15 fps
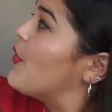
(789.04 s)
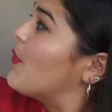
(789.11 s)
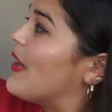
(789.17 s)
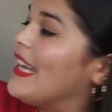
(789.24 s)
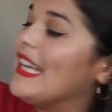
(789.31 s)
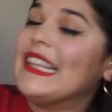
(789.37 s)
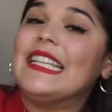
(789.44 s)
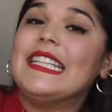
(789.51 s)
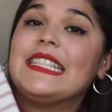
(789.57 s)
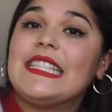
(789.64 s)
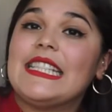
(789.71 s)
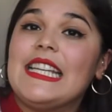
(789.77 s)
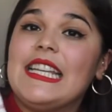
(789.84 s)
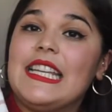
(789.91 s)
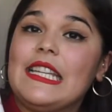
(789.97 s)
Thread.
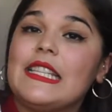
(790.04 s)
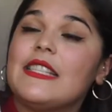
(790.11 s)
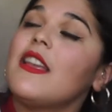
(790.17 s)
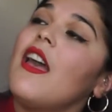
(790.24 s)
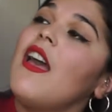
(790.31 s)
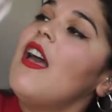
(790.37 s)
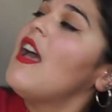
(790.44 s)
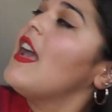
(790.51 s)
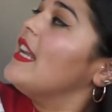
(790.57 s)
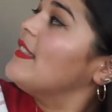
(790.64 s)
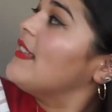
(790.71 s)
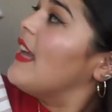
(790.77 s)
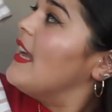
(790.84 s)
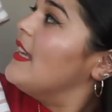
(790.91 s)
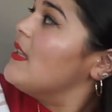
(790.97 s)
This is a
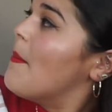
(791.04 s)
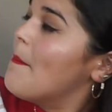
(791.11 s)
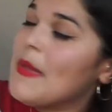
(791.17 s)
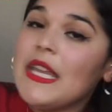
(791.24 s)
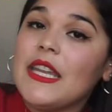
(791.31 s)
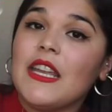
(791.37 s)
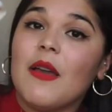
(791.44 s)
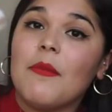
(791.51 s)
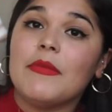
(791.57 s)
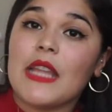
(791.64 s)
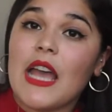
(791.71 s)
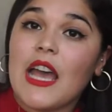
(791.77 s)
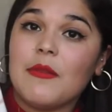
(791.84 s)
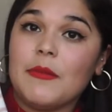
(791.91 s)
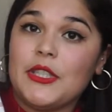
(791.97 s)
size medium,
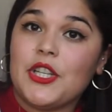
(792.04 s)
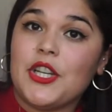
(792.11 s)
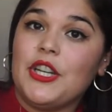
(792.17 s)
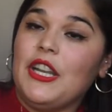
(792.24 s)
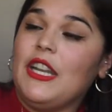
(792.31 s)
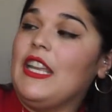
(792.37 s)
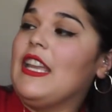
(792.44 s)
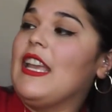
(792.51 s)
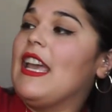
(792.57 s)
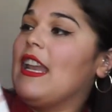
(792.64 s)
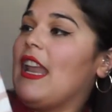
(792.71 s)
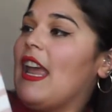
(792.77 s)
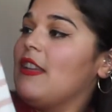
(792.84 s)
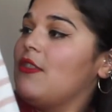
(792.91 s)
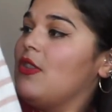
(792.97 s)
non-maternity.
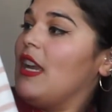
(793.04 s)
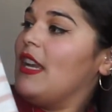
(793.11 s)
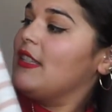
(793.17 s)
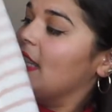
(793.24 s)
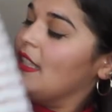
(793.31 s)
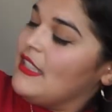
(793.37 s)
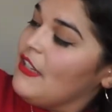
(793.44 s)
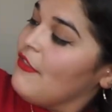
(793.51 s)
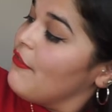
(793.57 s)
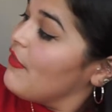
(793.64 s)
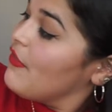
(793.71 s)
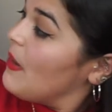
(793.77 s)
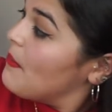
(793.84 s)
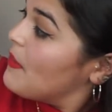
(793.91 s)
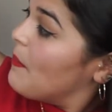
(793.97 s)
And as you guys can see
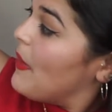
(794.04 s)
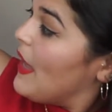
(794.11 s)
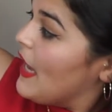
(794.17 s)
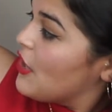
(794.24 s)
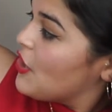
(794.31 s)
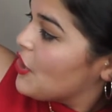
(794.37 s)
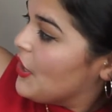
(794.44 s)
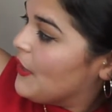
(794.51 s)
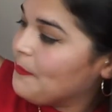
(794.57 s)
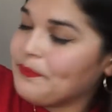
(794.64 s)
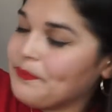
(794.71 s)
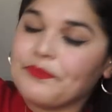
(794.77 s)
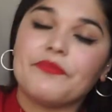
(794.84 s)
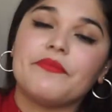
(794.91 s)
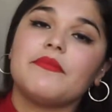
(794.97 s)
from the picture,
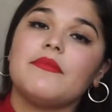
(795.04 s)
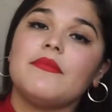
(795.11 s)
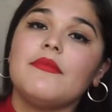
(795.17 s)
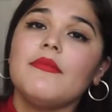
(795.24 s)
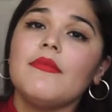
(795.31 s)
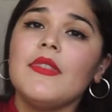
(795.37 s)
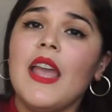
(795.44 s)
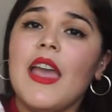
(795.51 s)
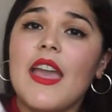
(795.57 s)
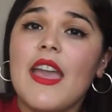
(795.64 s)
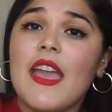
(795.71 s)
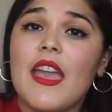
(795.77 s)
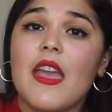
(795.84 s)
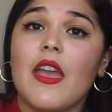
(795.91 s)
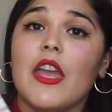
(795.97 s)

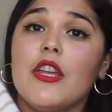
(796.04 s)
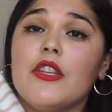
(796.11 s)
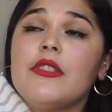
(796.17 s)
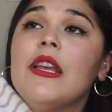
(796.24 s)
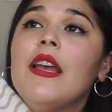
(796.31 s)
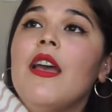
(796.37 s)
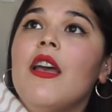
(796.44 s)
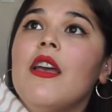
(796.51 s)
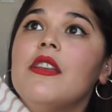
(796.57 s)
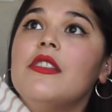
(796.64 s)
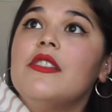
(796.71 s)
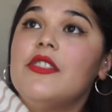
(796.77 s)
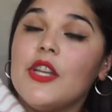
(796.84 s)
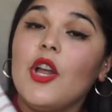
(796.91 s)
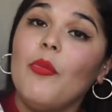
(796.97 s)
it is
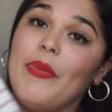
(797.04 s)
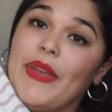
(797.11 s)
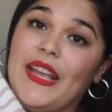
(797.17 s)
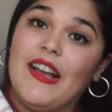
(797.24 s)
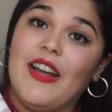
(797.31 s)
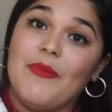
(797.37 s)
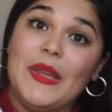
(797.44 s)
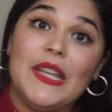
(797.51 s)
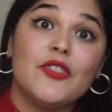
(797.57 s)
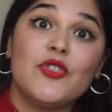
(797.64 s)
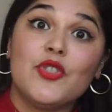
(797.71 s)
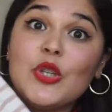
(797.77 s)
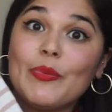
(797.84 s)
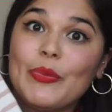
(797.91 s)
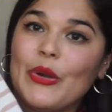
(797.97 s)
still big on me,
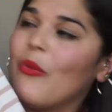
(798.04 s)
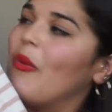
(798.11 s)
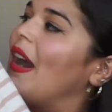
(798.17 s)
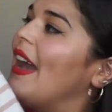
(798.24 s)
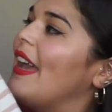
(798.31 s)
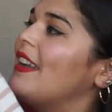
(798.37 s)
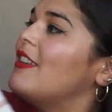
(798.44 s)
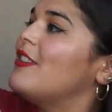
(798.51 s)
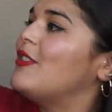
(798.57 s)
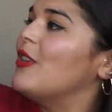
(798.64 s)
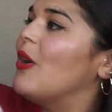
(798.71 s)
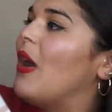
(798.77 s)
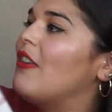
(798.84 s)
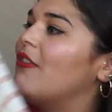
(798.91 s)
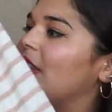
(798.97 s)
super wide.
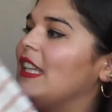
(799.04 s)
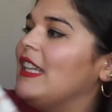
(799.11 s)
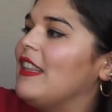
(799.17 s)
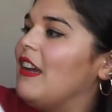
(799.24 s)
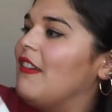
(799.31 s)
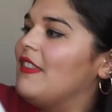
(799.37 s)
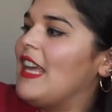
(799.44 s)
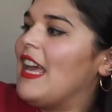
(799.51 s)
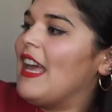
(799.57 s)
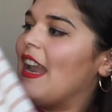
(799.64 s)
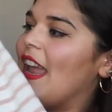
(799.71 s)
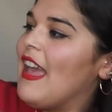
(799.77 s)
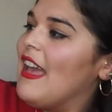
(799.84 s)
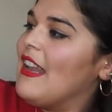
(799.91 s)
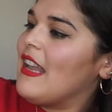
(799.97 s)
So I really love that.
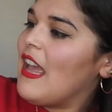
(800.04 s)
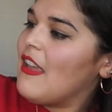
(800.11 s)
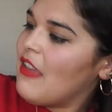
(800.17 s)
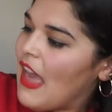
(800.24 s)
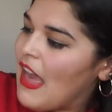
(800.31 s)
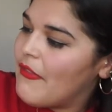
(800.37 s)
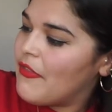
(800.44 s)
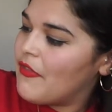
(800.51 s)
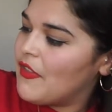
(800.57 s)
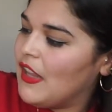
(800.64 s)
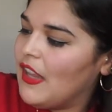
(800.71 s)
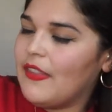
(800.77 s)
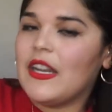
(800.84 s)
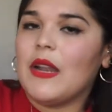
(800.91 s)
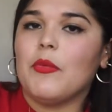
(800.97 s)
And I have a
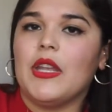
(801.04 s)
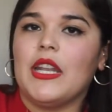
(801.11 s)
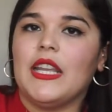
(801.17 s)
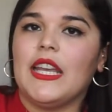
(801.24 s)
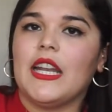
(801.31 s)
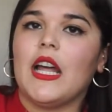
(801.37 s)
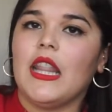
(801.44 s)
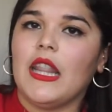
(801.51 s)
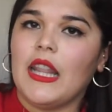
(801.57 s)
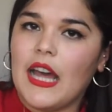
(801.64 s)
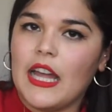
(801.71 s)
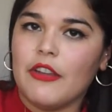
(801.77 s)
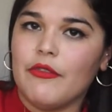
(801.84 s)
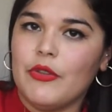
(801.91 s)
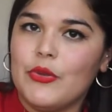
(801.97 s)
feeling that I'm going to get a
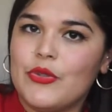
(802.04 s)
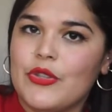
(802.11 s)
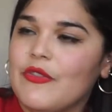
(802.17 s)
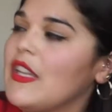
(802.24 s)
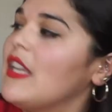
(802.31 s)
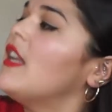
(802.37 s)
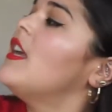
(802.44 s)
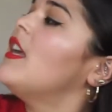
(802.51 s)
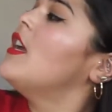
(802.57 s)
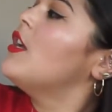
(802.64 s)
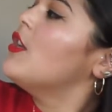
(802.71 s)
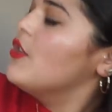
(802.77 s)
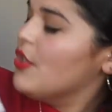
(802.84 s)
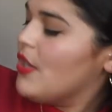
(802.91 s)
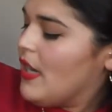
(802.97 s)
lot of use of it
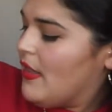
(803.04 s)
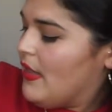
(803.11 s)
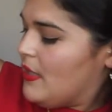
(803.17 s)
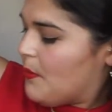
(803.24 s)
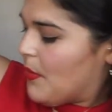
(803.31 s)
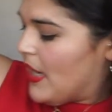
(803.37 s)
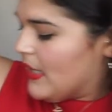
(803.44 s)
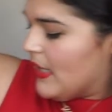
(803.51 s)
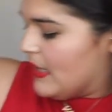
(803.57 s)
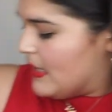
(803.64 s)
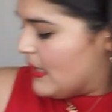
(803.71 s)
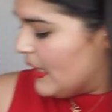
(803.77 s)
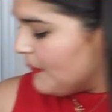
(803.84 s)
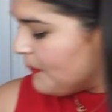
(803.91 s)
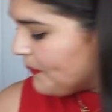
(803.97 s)
during this
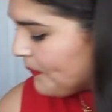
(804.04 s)
pregnancy.